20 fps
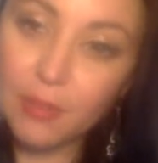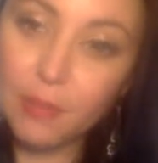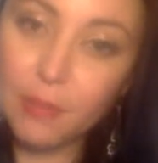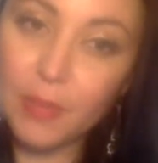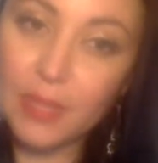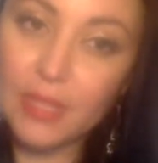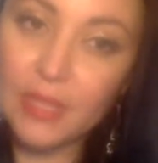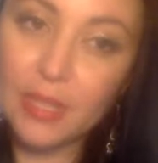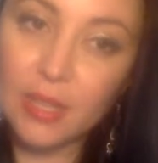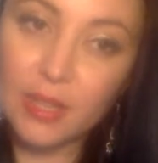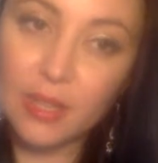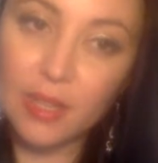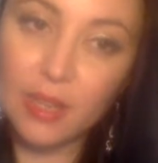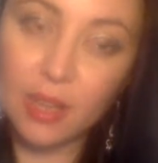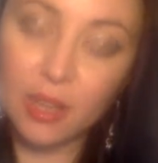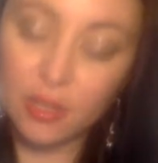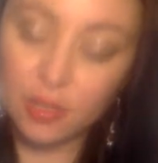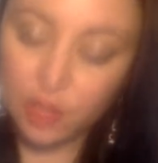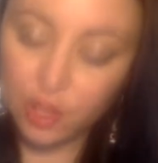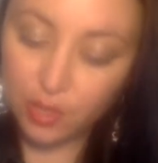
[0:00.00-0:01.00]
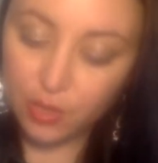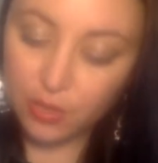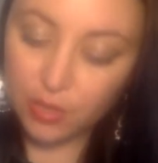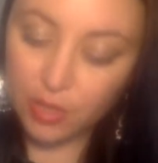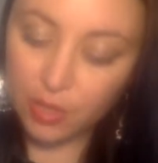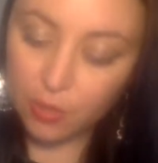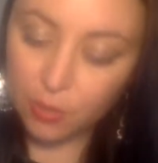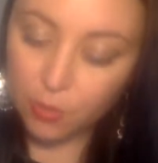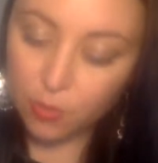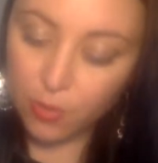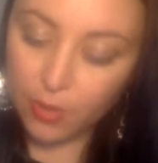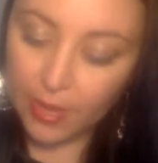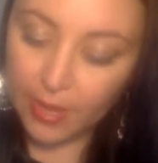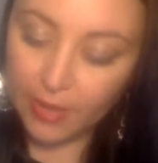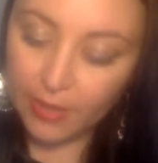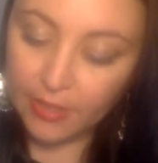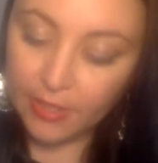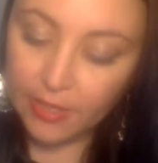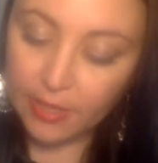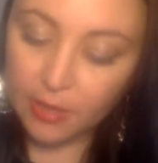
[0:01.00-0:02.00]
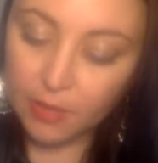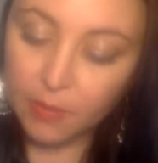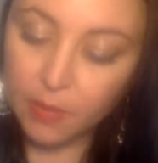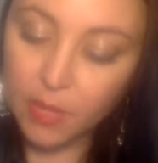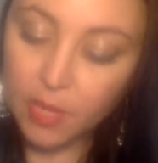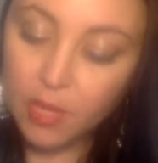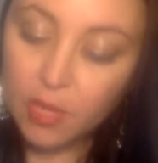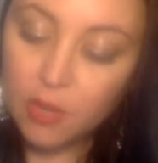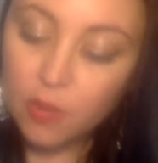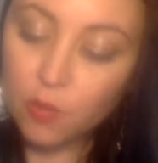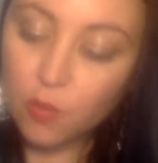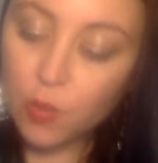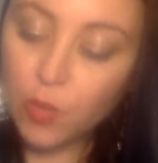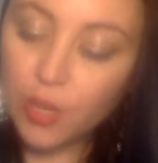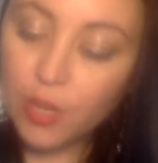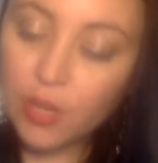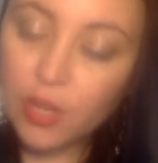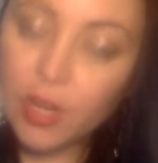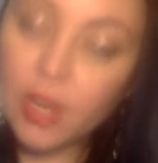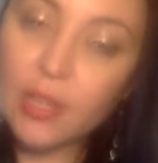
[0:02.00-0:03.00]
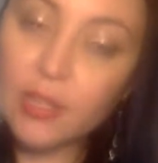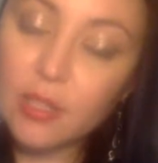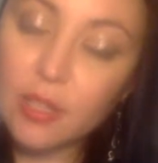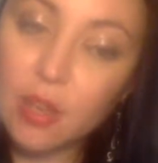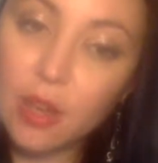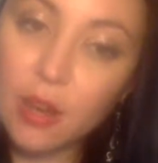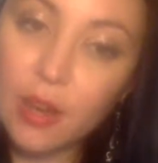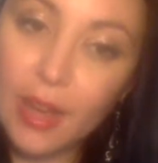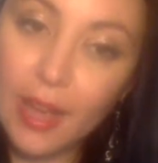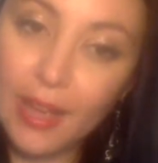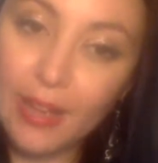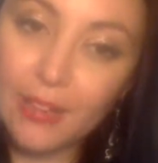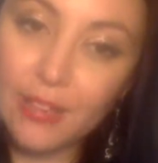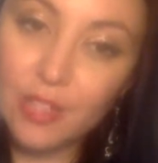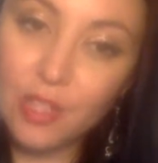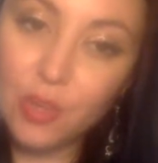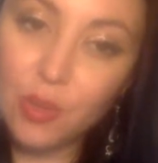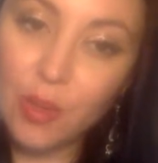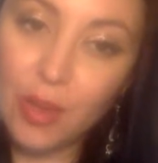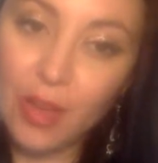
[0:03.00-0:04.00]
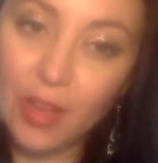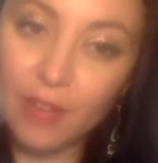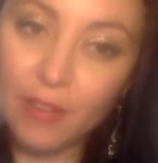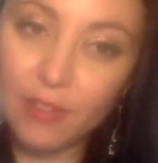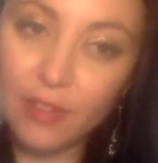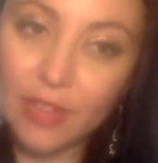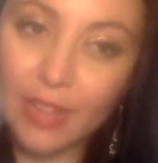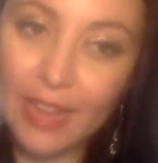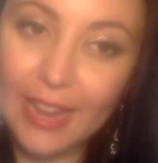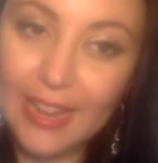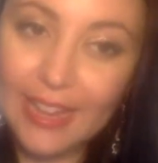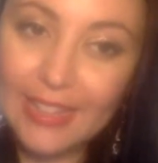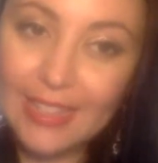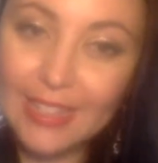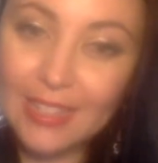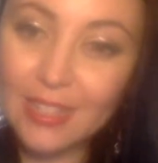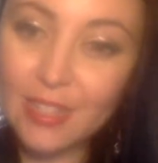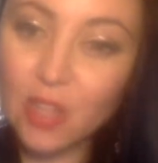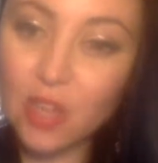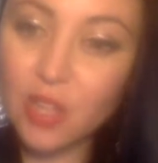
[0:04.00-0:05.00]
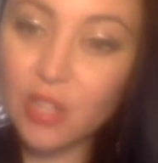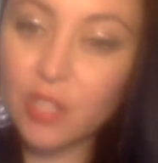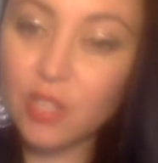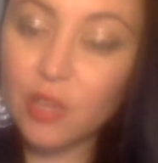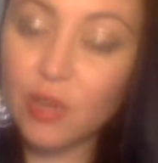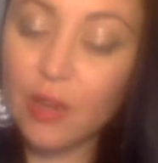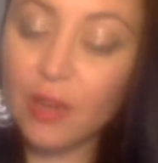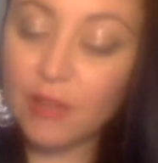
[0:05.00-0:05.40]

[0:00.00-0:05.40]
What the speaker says: Basically, I'll choose a random winner as long as you have liked, as long as you have